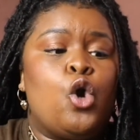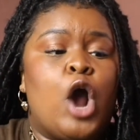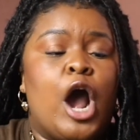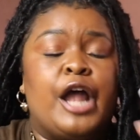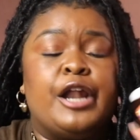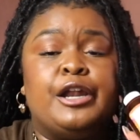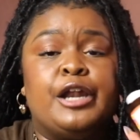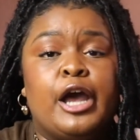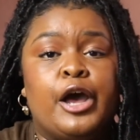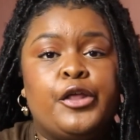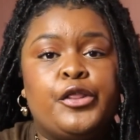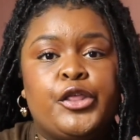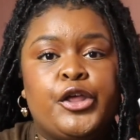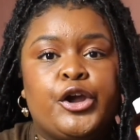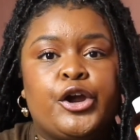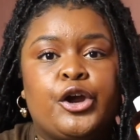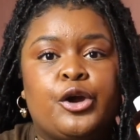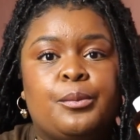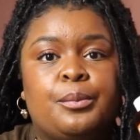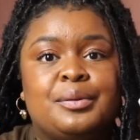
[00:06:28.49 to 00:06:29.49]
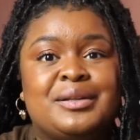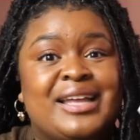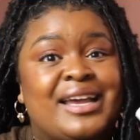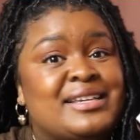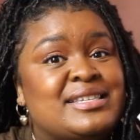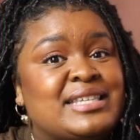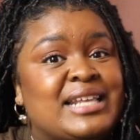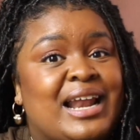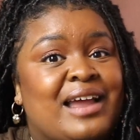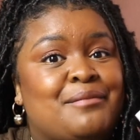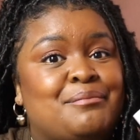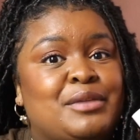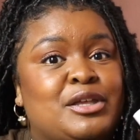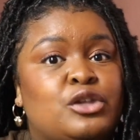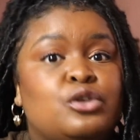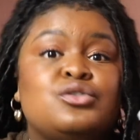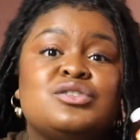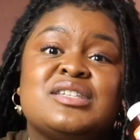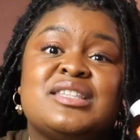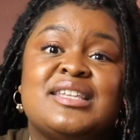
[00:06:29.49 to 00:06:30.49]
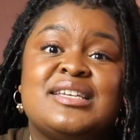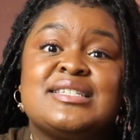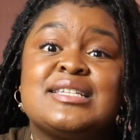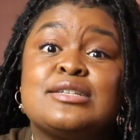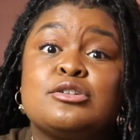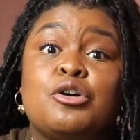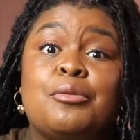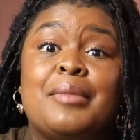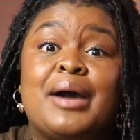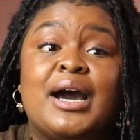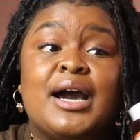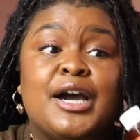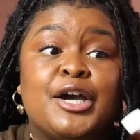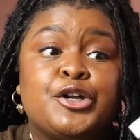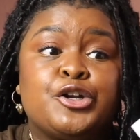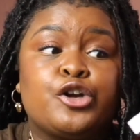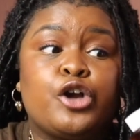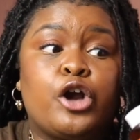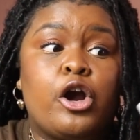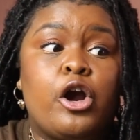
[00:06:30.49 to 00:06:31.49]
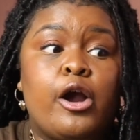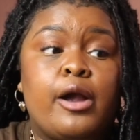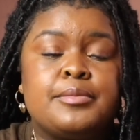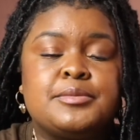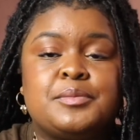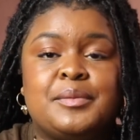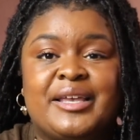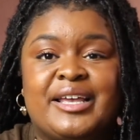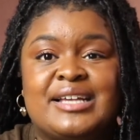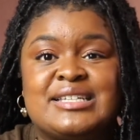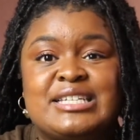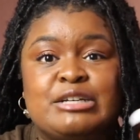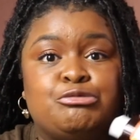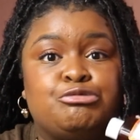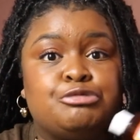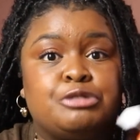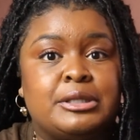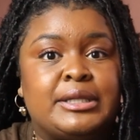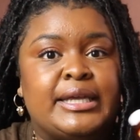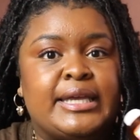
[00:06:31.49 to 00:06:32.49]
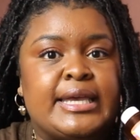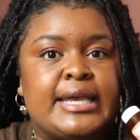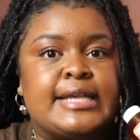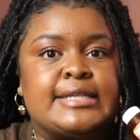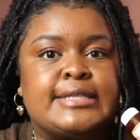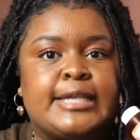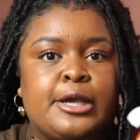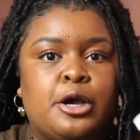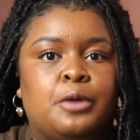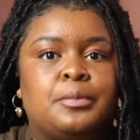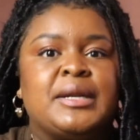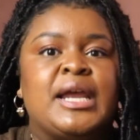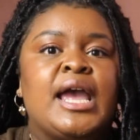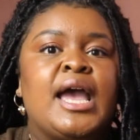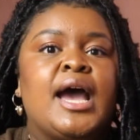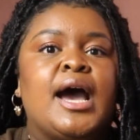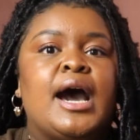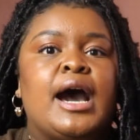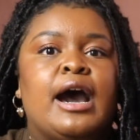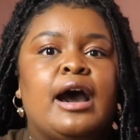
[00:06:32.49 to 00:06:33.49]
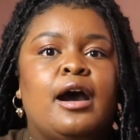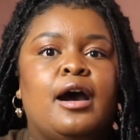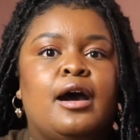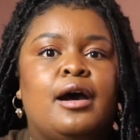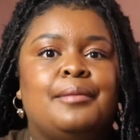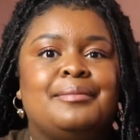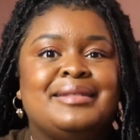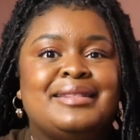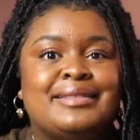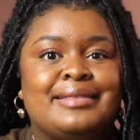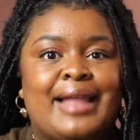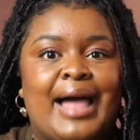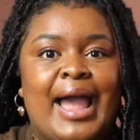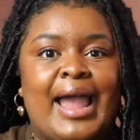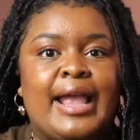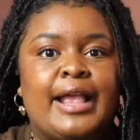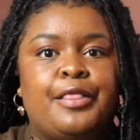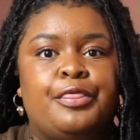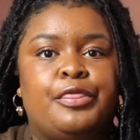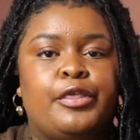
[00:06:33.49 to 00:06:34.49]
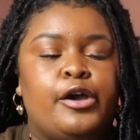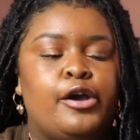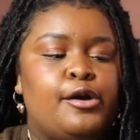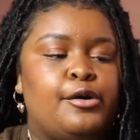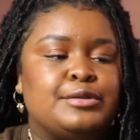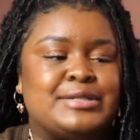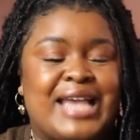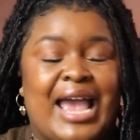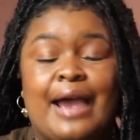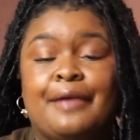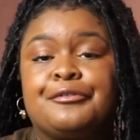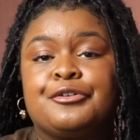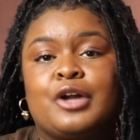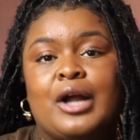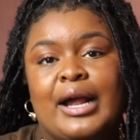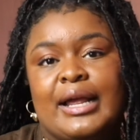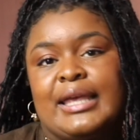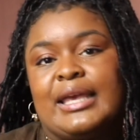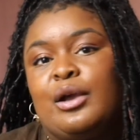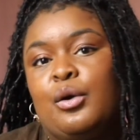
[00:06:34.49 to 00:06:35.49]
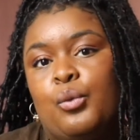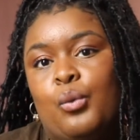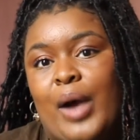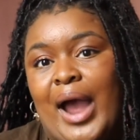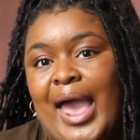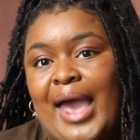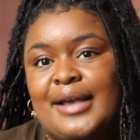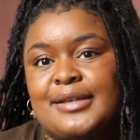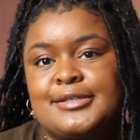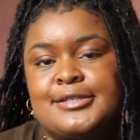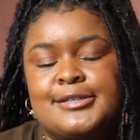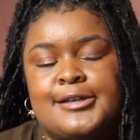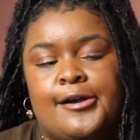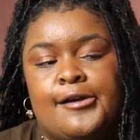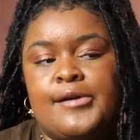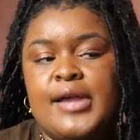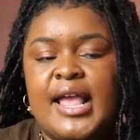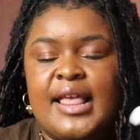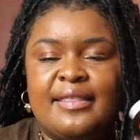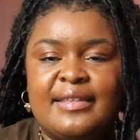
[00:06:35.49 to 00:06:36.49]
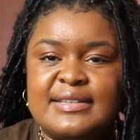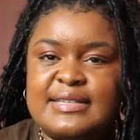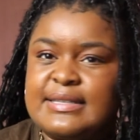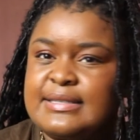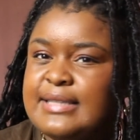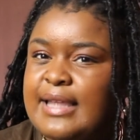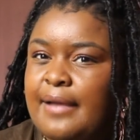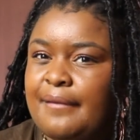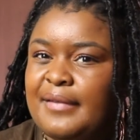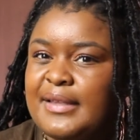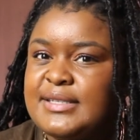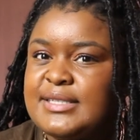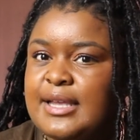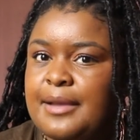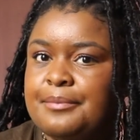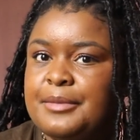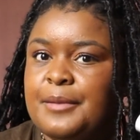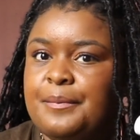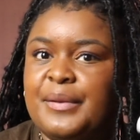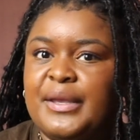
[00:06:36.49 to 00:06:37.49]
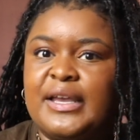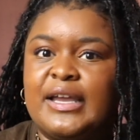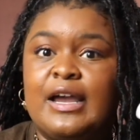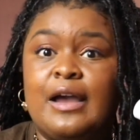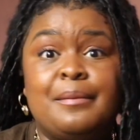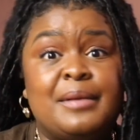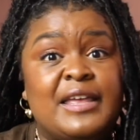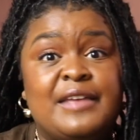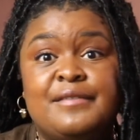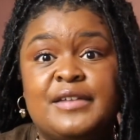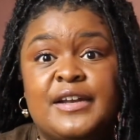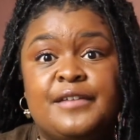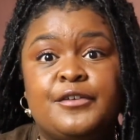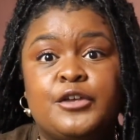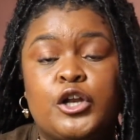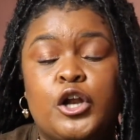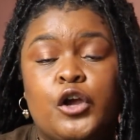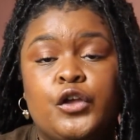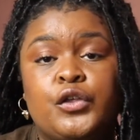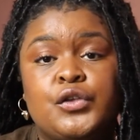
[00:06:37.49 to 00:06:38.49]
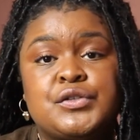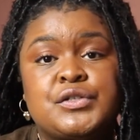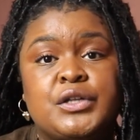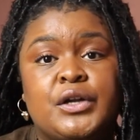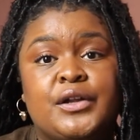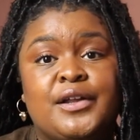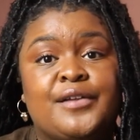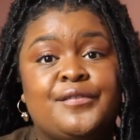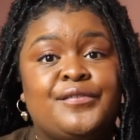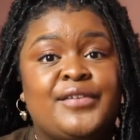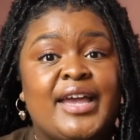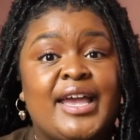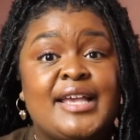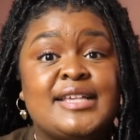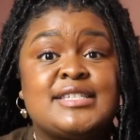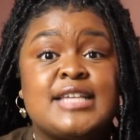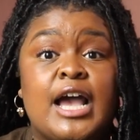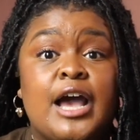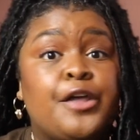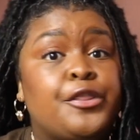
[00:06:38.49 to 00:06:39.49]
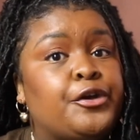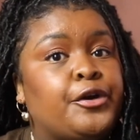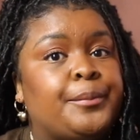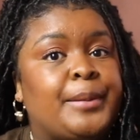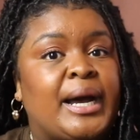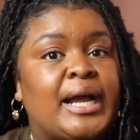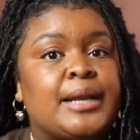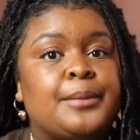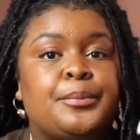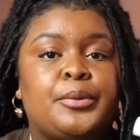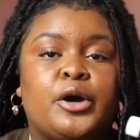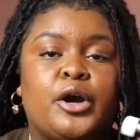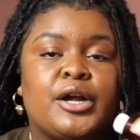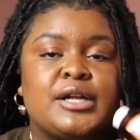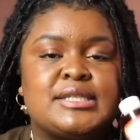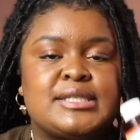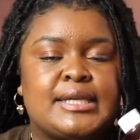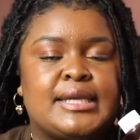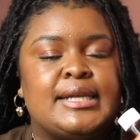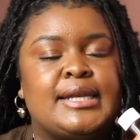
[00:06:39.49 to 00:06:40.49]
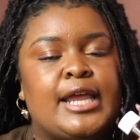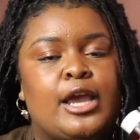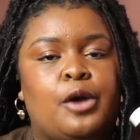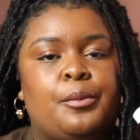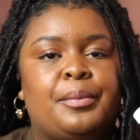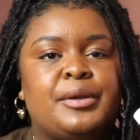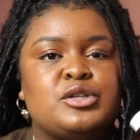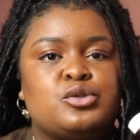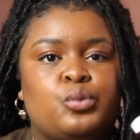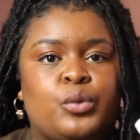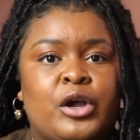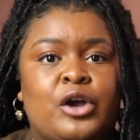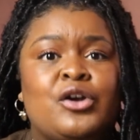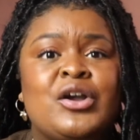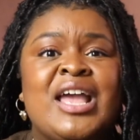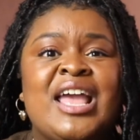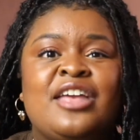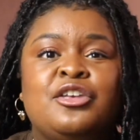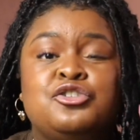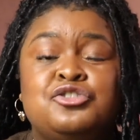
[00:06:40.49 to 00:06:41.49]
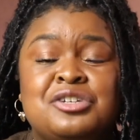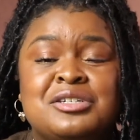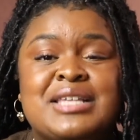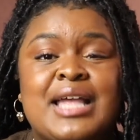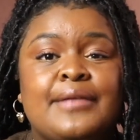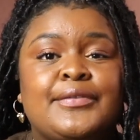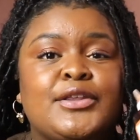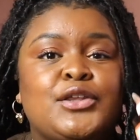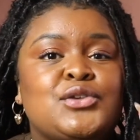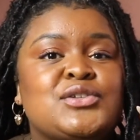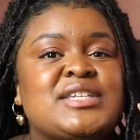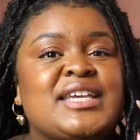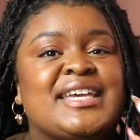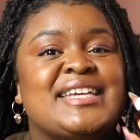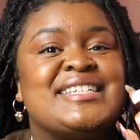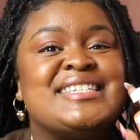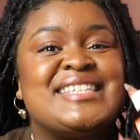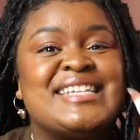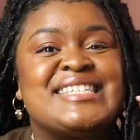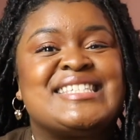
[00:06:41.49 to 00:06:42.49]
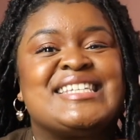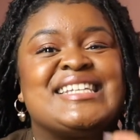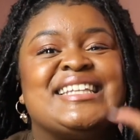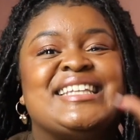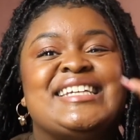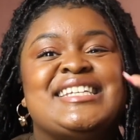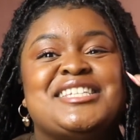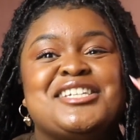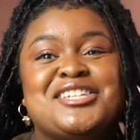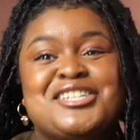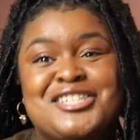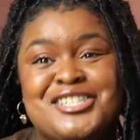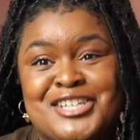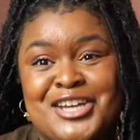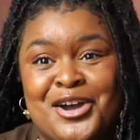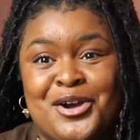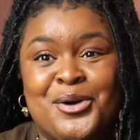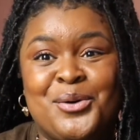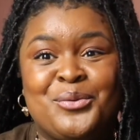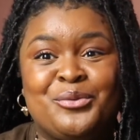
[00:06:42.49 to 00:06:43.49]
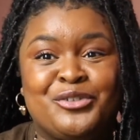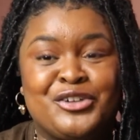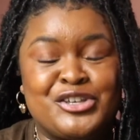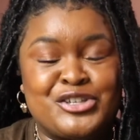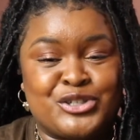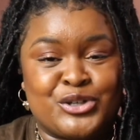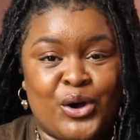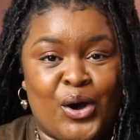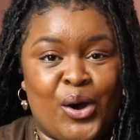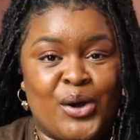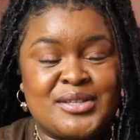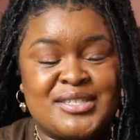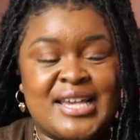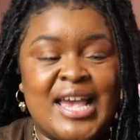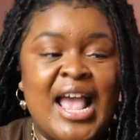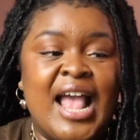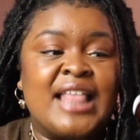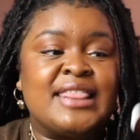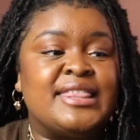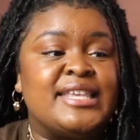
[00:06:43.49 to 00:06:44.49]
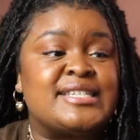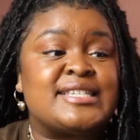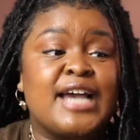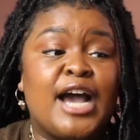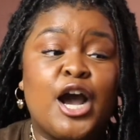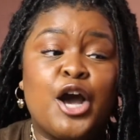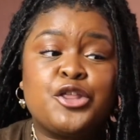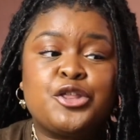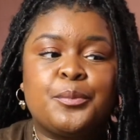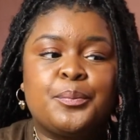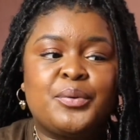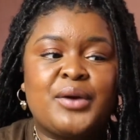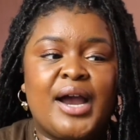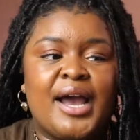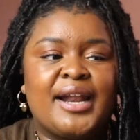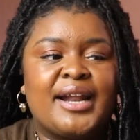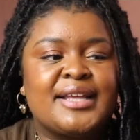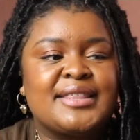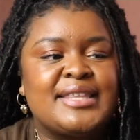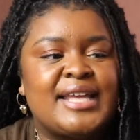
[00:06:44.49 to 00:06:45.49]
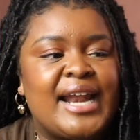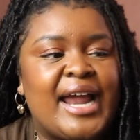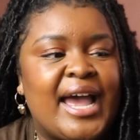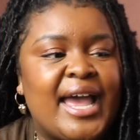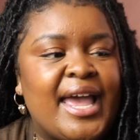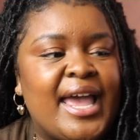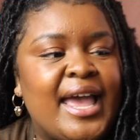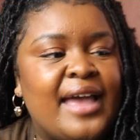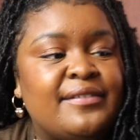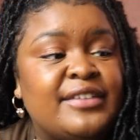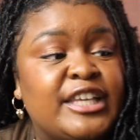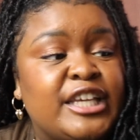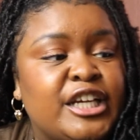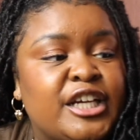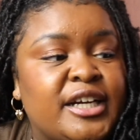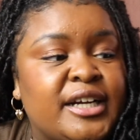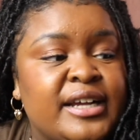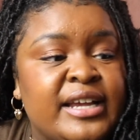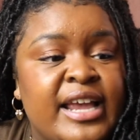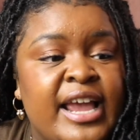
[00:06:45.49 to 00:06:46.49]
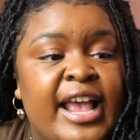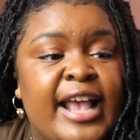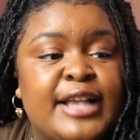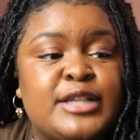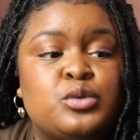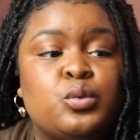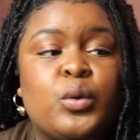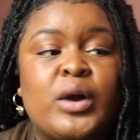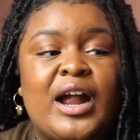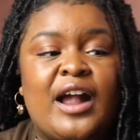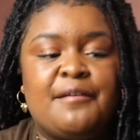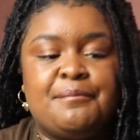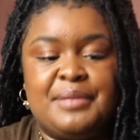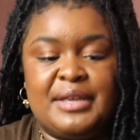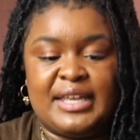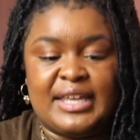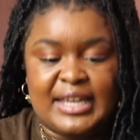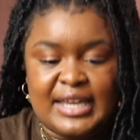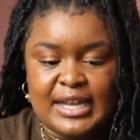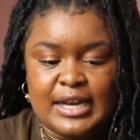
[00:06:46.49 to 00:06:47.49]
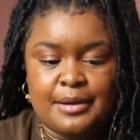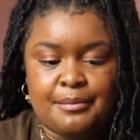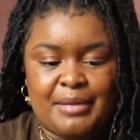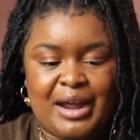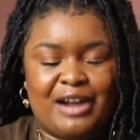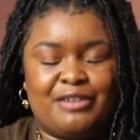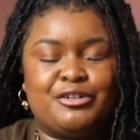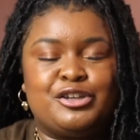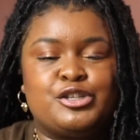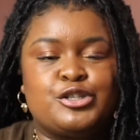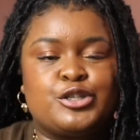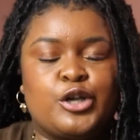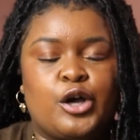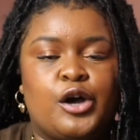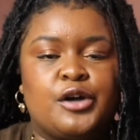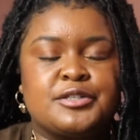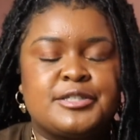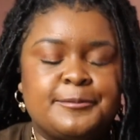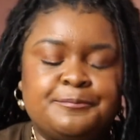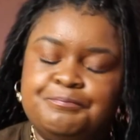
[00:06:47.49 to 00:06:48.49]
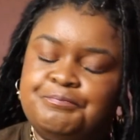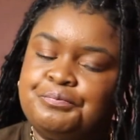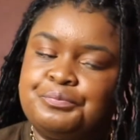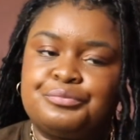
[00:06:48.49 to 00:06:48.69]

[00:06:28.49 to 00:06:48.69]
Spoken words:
Another place that I've been using this is on my underarms because it really has helped lighten those after I get waxed. So this is definitely something to pick up. Even if you don't use it on your face, other body parts can help as well. You just have to use it consistently to show results. This other product that I have here is where I've been getting my results.